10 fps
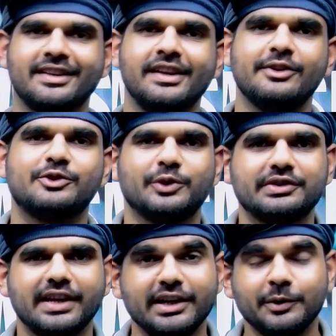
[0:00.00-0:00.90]
So
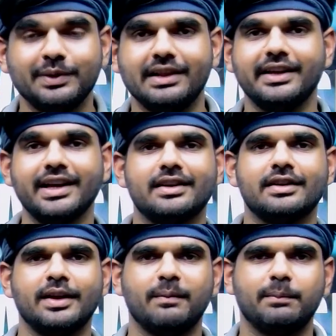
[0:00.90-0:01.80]
stay tuned till the end,
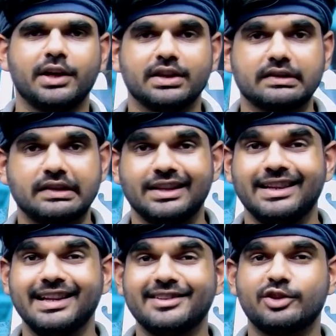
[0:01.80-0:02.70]
because the
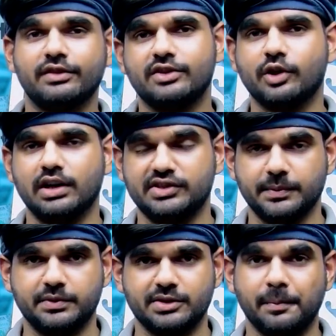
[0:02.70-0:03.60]
list of the
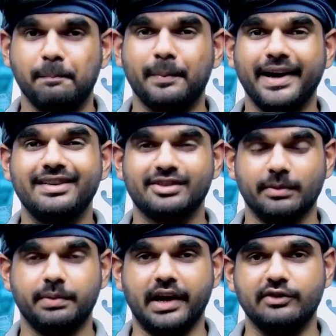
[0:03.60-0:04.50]
scholarships might
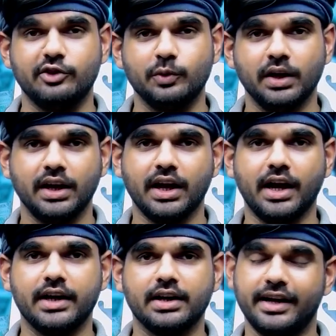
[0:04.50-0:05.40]
surprise you,
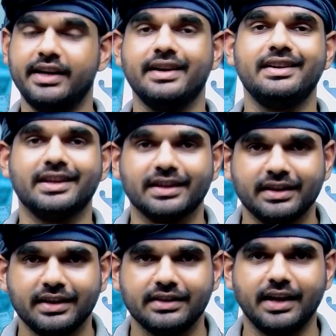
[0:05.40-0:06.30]
and I guarantee
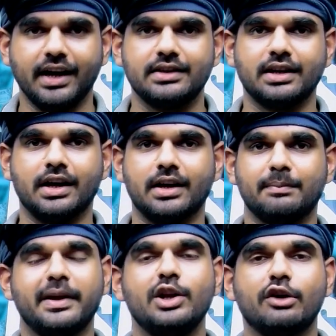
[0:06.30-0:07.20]
that
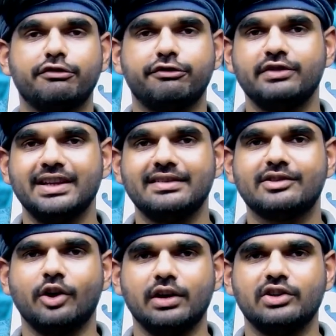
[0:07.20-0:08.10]
many of these
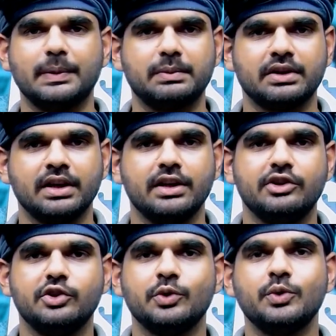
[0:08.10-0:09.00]
scholarships
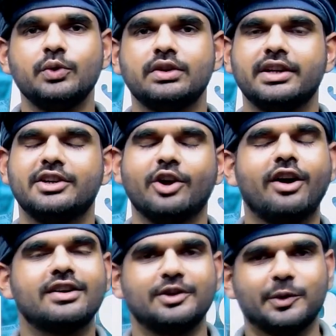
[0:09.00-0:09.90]
you did
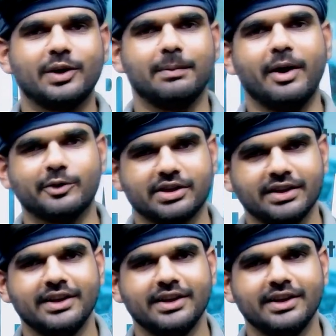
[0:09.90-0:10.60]
not know about.